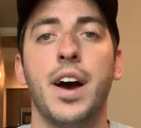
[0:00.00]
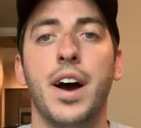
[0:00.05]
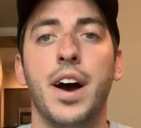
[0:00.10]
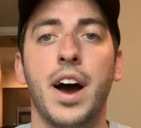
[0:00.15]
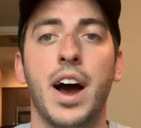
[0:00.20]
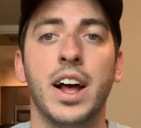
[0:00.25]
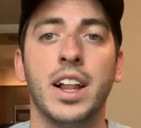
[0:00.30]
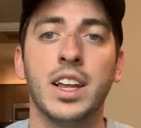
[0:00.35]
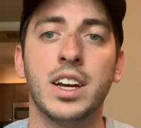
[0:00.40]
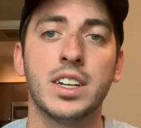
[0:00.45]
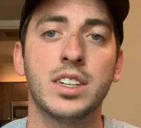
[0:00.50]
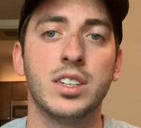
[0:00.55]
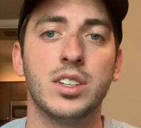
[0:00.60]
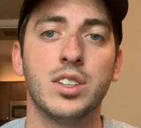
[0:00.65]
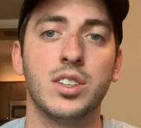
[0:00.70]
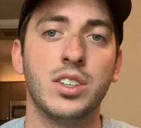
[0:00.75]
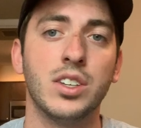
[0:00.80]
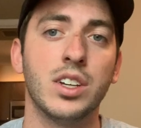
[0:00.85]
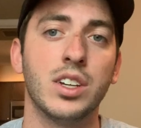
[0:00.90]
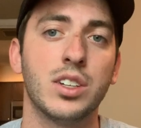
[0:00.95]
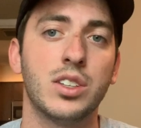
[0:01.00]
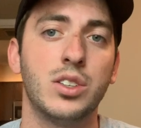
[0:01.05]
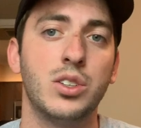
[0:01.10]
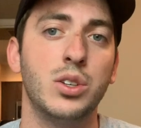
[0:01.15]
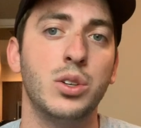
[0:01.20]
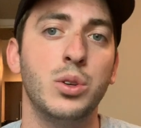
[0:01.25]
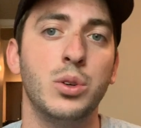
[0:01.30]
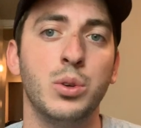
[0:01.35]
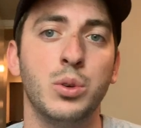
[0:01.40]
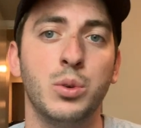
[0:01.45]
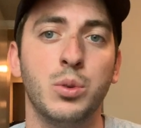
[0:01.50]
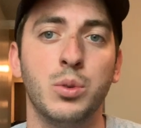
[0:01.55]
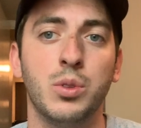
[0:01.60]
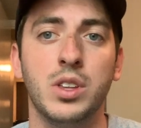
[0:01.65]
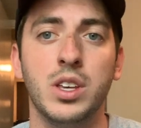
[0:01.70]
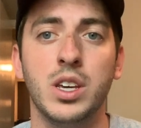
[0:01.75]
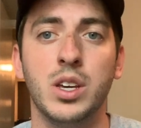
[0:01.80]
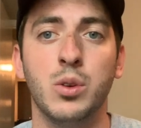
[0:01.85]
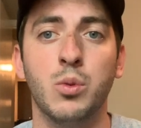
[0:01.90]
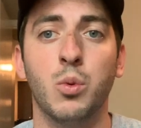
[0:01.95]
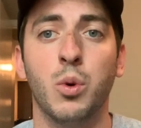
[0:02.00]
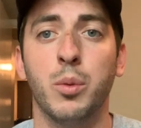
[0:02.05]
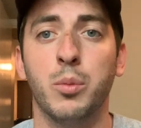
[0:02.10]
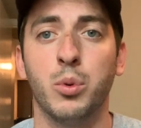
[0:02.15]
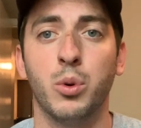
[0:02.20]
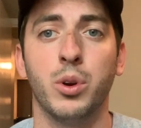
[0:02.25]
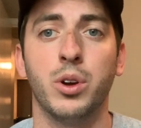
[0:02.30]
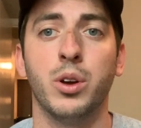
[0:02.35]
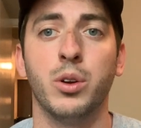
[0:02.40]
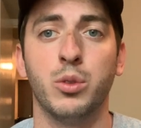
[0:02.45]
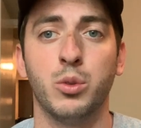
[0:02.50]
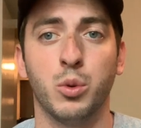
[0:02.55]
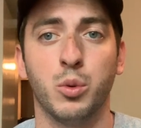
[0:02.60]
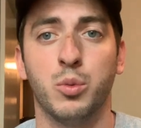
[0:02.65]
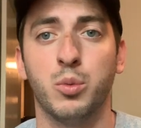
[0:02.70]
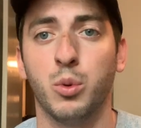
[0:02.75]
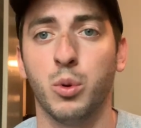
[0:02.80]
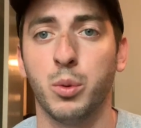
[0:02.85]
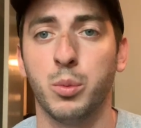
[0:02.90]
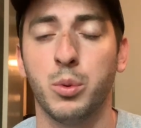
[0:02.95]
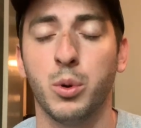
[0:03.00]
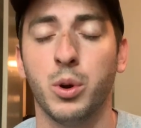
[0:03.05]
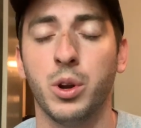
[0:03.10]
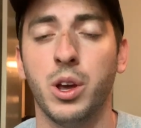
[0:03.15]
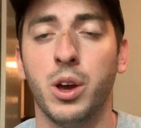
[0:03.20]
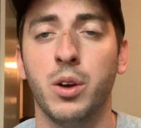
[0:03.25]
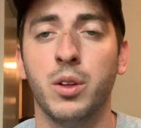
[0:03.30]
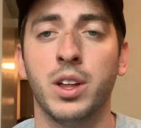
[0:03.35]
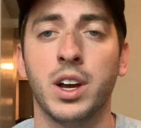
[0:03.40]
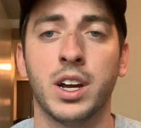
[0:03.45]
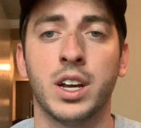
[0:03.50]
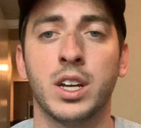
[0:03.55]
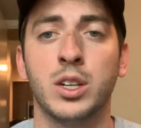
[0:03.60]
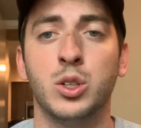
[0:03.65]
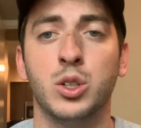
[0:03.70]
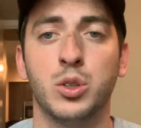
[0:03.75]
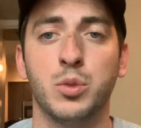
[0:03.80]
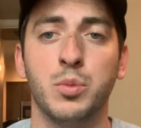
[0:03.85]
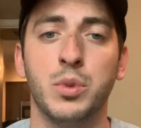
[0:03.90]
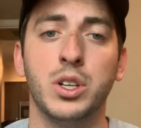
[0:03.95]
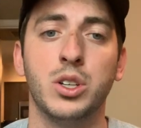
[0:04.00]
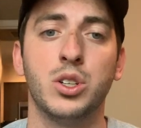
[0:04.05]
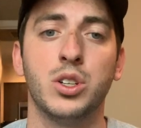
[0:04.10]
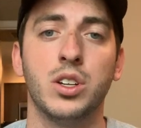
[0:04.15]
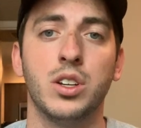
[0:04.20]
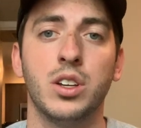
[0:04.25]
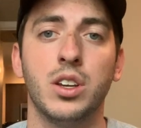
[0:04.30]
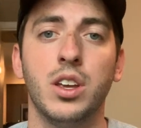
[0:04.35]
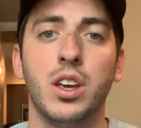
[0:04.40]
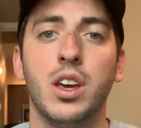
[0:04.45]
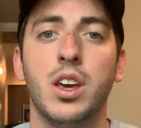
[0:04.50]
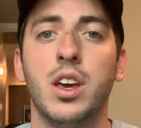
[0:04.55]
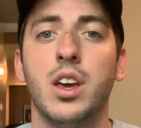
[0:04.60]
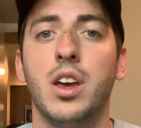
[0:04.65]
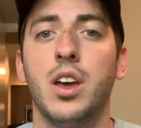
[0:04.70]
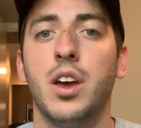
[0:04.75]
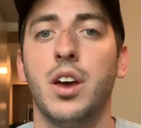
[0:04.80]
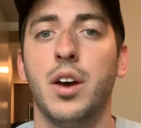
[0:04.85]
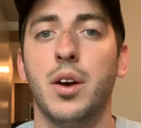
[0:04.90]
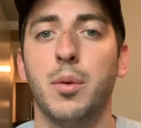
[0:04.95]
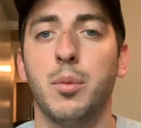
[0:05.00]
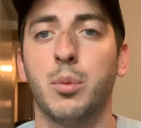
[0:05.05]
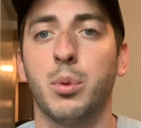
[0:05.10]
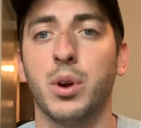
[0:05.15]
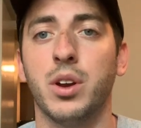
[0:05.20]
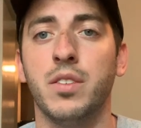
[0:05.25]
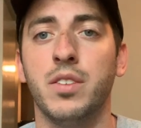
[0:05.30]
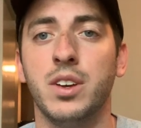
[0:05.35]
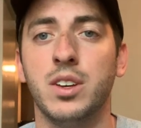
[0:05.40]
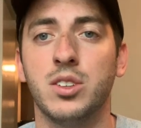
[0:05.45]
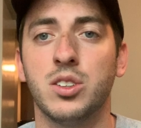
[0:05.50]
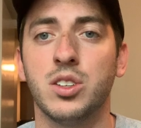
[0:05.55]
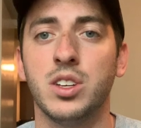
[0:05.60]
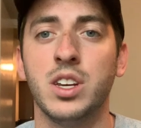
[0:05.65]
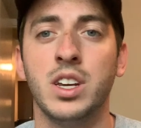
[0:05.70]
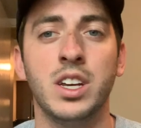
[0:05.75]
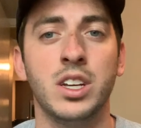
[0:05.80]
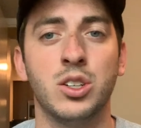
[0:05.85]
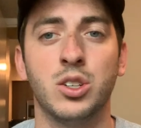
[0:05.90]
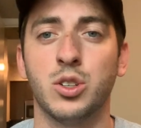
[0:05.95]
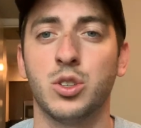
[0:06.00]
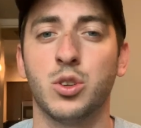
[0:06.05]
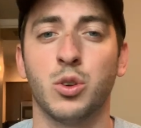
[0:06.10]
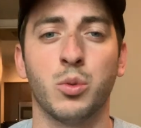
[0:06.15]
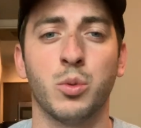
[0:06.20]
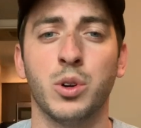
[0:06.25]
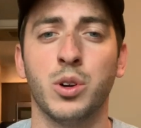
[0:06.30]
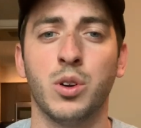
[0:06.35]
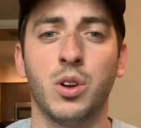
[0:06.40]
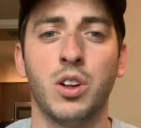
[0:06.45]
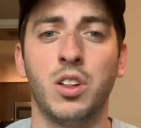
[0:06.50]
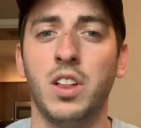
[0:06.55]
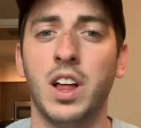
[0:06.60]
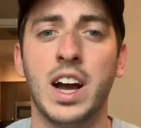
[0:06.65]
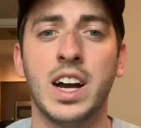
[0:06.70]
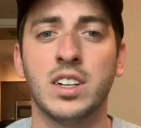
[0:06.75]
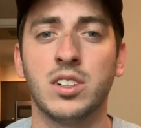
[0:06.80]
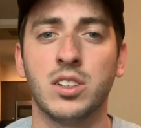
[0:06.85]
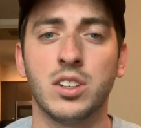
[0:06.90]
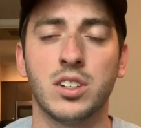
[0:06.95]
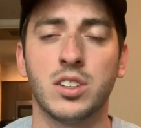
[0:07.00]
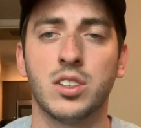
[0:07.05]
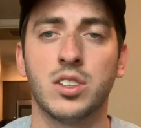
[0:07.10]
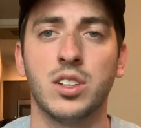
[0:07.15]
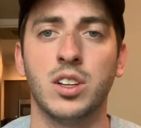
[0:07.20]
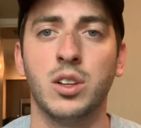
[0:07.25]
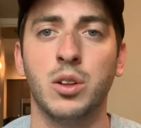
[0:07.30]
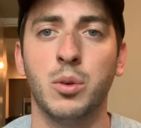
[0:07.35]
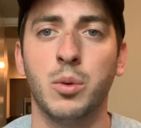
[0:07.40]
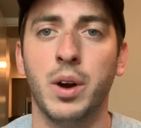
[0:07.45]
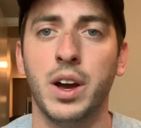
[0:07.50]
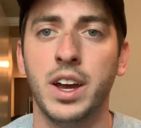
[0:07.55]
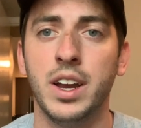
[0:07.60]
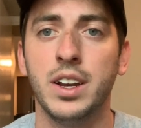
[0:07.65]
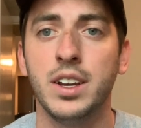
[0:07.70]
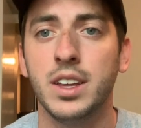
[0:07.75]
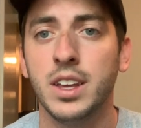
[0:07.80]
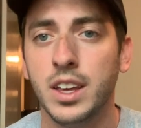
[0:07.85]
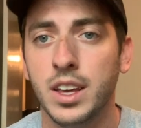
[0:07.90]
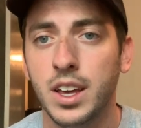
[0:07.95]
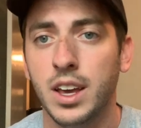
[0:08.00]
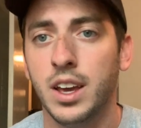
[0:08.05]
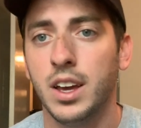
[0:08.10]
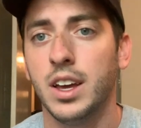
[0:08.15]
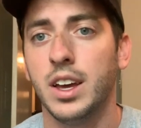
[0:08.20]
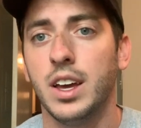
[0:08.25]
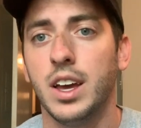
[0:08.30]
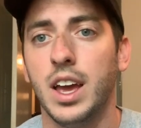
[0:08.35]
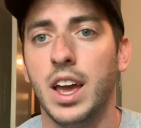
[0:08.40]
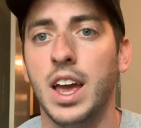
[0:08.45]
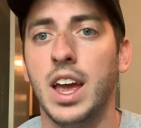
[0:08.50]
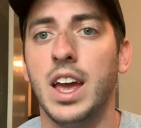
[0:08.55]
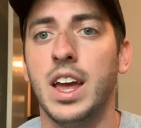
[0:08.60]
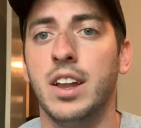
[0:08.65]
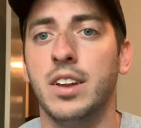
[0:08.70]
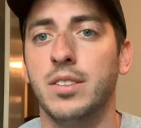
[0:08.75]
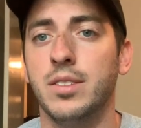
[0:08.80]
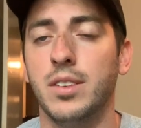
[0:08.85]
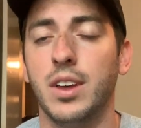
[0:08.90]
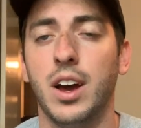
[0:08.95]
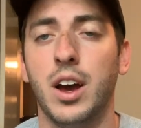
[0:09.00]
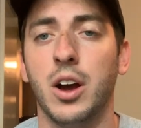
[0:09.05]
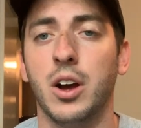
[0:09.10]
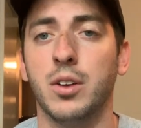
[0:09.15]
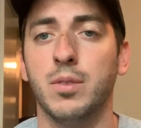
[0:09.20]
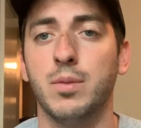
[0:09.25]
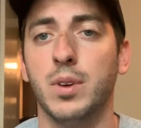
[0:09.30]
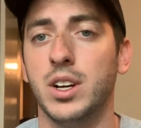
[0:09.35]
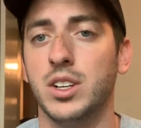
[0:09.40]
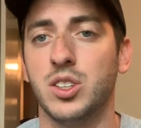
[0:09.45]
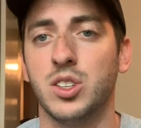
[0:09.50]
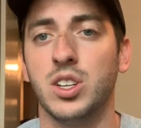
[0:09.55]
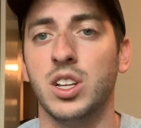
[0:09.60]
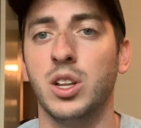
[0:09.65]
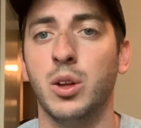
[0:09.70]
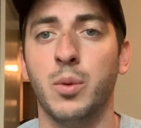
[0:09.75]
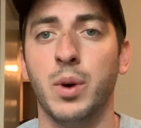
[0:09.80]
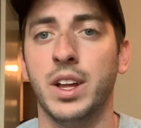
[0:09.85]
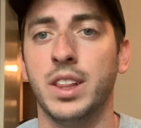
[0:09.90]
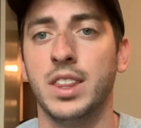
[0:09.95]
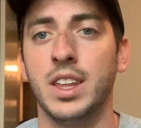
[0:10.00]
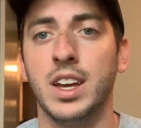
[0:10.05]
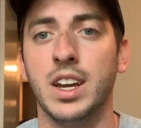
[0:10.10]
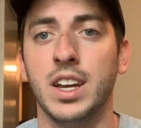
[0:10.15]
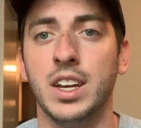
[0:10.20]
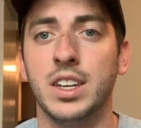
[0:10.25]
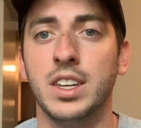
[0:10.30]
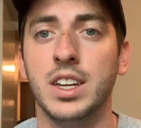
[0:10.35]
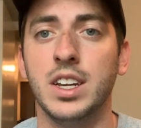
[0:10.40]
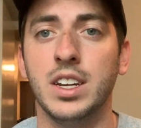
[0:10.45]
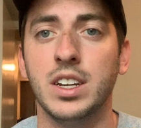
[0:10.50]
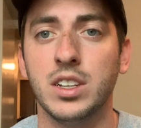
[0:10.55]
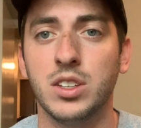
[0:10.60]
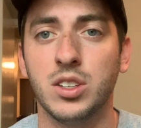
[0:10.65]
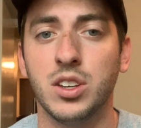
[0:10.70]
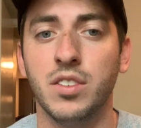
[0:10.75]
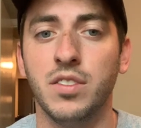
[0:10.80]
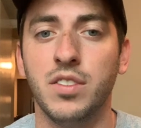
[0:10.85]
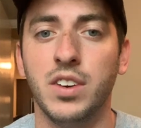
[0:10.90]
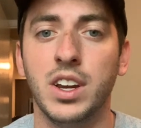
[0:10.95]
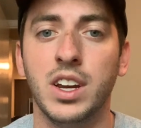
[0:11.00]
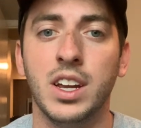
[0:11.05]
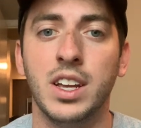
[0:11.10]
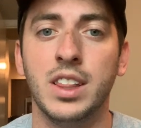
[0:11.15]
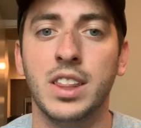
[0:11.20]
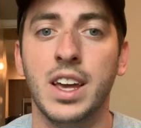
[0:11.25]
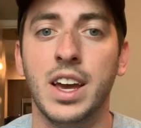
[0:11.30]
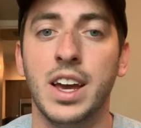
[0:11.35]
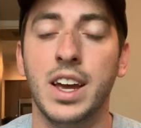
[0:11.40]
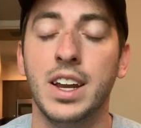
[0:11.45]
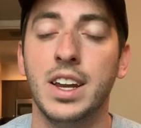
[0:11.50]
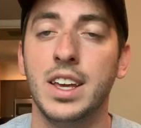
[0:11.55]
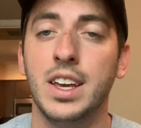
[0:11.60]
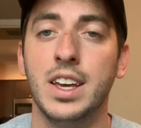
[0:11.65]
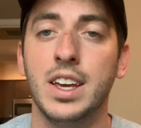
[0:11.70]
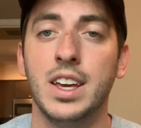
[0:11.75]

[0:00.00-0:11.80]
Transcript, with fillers: I like to stick to the 1.0 through 4.0 like I just mentioned previously. It's just a real classic silhouette and a, a silhouette that Adidas invented that